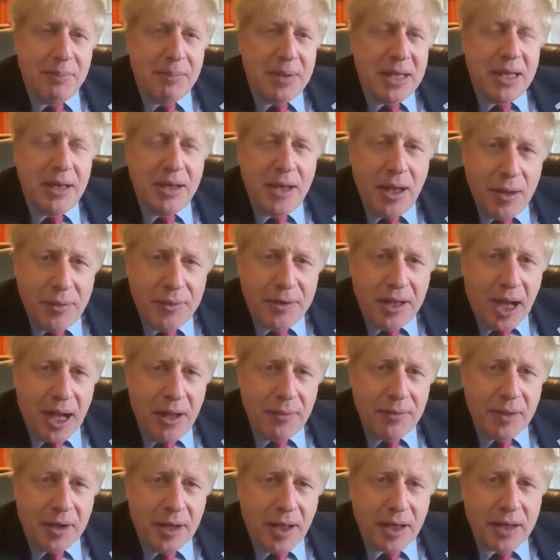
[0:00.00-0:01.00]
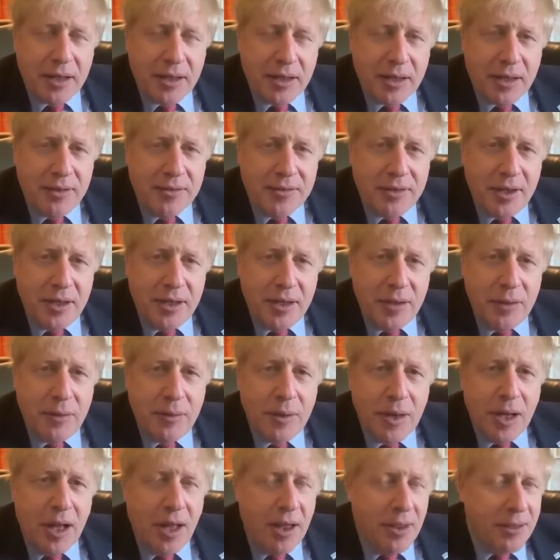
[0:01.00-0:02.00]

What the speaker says: be in no doubt that I can continue,